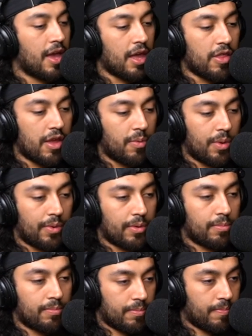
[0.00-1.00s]
And then we,
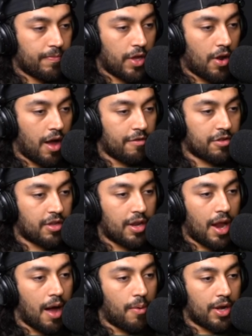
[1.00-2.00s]
obviously
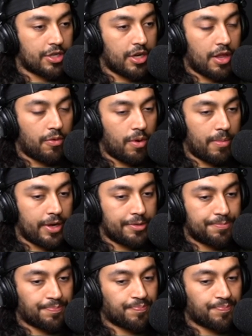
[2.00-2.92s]
not watch another one, but